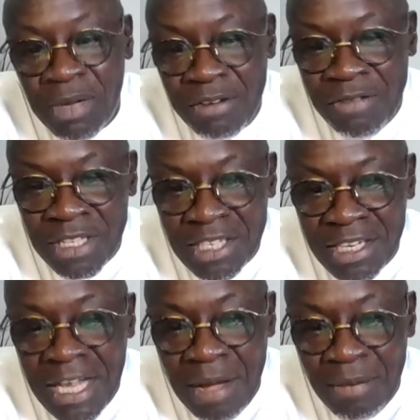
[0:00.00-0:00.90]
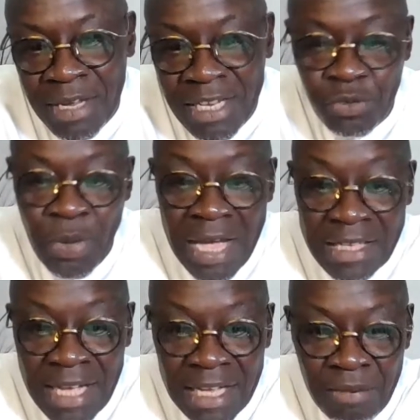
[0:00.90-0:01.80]
invest in the Gambia. This is where I
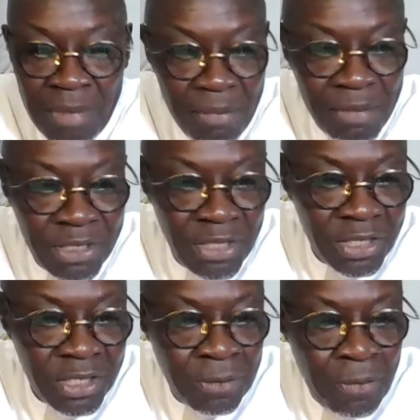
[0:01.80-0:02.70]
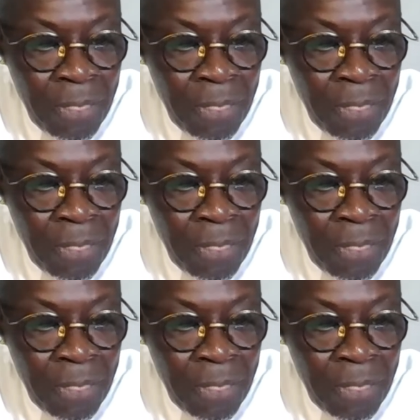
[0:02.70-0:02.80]
started my business.